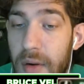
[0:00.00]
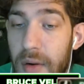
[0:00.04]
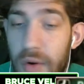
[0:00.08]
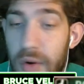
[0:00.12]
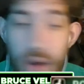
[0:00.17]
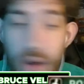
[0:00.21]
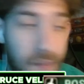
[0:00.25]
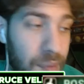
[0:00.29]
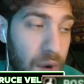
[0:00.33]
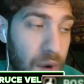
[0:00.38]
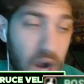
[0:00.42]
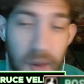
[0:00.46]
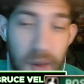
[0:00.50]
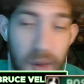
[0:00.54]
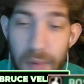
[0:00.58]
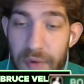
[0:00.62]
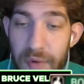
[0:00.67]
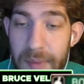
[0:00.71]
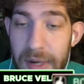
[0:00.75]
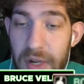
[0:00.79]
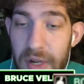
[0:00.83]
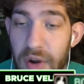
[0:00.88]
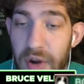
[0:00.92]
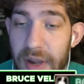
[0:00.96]
Good ball
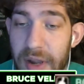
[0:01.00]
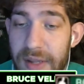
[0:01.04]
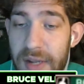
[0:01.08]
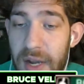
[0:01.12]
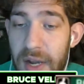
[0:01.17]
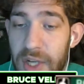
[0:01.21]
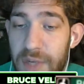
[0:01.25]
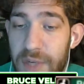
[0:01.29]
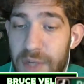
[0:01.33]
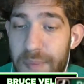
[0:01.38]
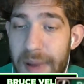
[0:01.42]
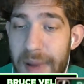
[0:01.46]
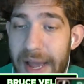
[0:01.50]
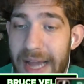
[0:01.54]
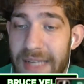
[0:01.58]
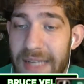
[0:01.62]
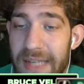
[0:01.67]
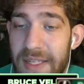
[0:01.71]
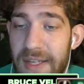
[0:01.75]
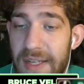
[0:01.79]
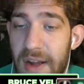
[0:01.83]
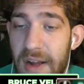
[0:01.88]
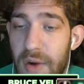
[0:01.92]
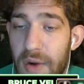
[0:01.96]
movement, great touch
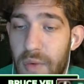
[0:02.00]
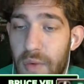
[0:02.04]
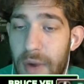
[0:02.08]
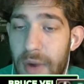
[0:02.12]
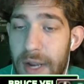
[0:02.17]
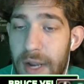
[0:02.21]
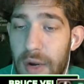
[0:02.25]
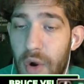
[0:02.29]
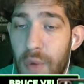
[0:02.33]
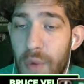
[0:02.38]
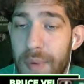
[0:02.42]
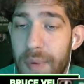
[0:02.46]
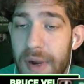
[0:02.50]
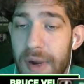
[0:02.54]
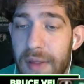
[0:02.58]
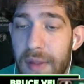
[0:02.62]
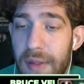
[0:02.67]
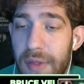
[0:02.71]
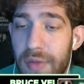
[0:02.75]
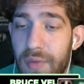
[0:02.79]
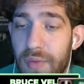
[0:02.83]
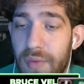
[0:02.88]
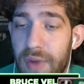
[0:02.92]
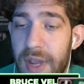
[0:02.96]
pass. Derrick White open in
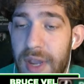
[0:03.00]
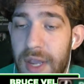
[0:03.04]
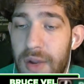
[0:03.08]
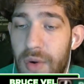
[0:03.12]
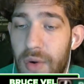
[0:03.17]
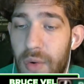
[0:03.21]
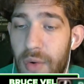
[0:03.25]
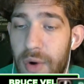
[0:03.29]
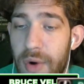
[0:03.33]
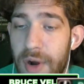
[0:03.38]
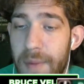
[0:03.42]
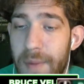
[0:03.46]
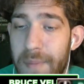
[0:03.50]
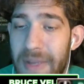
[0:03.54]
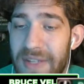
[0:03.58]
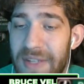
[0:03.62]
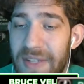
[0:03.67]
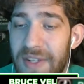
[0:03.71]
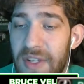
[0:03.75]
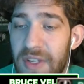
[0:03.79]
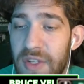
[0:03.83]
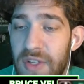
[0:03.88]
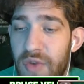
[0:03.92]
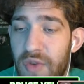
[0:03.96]
the three corner
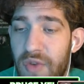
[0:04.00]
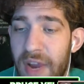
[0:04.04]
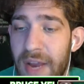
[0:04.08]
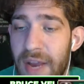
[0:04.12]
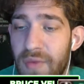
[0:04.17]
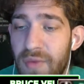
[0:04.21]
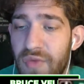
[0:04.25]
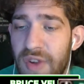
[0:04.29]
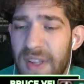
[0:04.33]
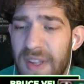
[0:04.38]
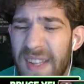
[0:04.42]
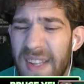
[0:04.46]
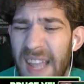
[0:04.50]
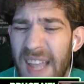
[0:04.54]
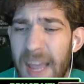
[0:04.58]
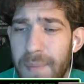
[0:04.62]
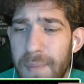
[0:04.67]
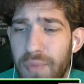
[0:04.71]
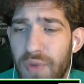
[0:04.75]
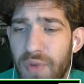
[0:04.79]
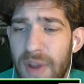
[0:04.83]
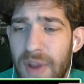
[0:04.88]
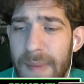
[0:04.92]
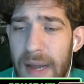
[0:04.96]
misses. Great re
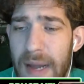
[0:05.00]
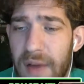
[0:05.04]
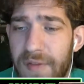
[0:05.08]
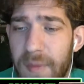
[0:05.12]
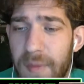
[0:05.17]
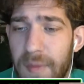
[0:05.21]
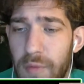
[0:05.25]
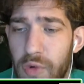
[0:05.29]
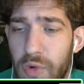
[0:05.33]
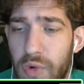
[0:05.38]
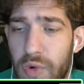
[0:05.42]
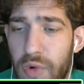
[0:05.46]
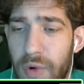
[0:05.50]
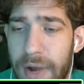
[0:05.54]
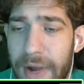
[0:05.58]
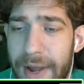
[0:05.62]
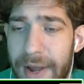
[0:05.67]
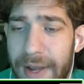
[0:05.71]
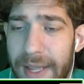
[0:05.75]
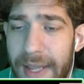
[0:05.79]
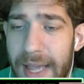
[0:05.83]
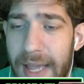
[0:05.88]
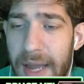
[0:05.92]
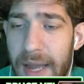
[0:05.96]
tip rebound from Luke
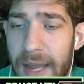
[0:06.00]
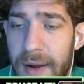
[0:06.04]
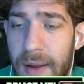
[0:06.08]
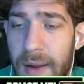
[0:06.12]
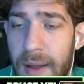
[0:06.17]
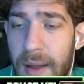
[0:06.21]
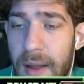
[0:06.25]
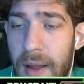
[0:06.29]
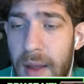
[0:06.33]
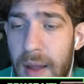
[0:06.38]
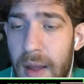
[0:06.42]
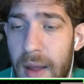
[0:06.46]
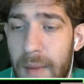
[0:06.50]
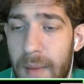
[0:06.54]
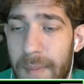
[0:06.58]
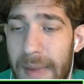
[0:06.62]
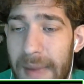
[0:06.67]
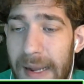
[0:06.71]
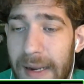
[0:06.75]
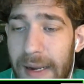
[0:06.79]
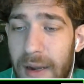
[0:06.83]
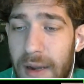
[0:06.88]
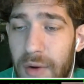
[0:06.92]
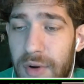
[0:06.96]
Kornet again.
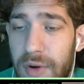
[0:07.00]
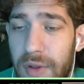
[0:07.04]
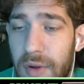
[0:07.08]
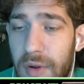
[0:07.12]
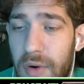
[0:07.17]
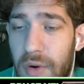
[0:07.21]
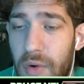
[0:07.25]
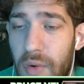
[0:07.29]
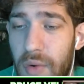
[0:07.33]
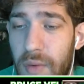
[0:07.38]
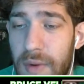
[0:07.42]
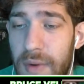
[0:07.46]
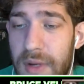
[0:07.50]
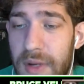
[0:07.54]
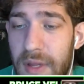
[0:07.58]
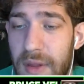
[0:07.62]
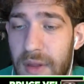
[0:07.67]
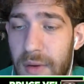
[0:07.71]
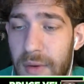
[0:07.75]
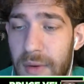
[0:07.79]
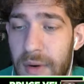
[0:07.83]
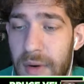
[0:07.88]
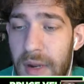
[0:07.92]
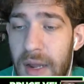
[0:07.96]
Back out to the to
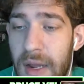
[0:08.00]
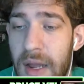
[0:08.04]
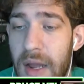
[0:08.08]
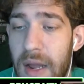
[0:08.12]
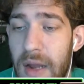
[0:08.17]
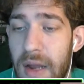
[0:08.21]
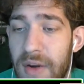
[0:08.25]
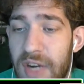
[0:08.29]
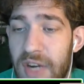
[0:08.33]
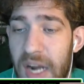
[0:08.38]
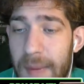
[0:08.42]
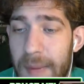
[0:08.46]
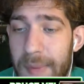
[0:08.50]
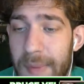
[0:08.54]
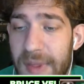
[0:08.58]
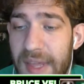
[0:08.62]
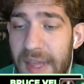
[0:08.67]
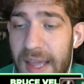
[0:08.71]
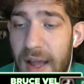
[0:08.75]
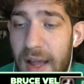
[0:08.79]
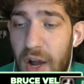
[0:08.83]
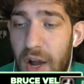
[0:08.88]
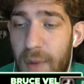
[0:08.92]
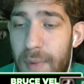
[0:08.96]
the top of
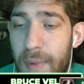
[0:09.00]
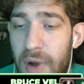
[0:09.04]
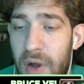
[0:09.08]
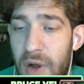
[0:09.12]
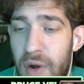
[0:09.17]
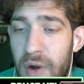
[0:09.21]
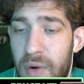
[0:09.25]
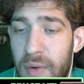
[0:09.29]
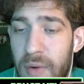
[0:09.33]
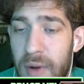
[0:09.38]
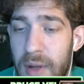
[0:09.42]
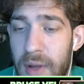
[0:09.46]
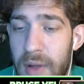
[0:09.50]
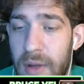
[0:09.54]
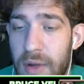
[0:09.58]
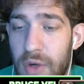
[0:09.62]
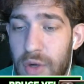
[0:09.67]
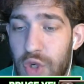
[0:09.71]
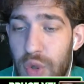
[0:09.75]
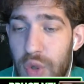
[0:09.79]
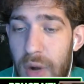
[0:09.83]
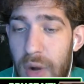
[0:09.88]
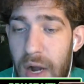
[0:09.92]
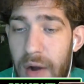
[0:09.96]
the elbow.
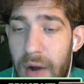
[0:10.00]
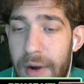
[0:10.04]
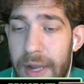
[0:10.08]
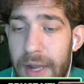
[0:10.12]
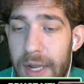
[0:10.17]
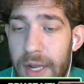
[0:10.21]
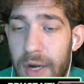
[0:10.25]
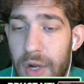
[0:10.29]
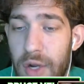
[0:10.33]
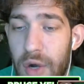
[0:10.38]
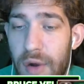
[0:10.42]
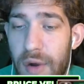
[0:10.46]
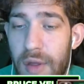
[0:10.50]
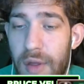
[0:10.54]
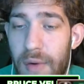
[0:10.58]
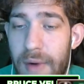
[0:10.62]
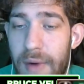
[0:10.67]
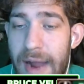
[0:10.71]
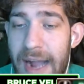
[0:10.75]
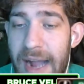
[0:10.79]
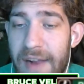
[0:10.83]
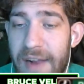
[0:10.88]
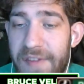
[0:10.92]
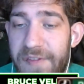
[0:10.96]
Jrue Holiday gonna go to the
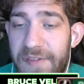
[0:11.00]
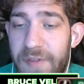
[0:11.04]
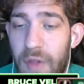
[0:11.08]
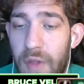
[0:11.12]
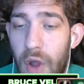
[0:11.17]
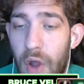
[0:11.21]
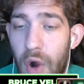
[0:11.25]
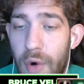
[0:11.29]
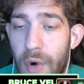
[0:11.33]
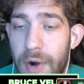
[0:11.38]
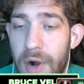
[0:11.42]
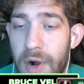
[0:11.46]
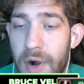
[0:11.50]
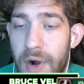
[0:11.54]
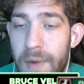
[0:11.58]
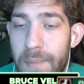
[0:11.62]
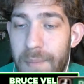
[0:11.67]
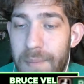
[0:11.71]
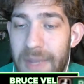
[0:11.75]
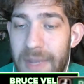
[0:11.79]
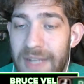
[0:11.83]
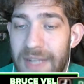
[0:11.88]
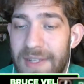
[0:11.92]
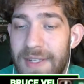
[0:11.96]
rack. Floater
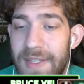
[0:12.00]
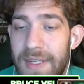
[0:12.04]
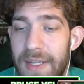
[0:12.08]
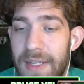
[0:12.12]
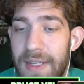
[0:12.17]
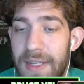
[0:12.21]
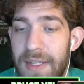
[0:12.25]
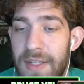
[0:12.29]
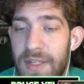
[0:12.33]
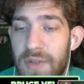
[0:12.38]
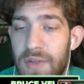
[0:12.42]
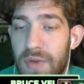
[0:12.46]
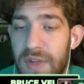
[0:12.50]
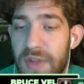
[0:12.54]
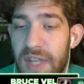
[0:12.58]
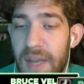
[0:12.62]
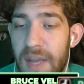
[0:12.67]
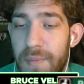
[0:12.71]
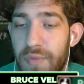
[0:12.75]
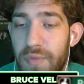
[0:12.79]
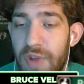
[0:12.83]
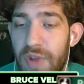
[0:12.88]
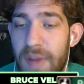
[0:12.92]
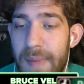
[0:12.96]
misses.
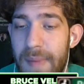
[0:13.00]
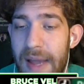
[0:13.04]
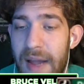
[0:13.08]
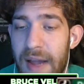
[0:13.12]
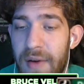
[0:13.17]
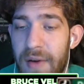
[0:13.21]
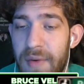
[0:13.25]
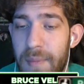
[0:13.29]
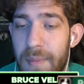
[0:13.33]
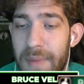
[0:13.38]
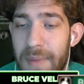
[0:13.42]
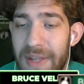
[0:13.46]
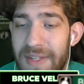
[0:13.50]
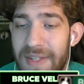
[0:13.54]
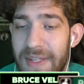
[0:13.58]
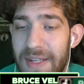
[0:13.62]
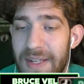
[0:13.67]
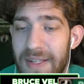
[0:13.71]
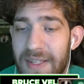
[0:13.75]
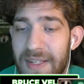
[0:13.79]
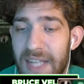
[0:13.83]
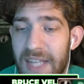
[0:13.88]
Tip rebound misses.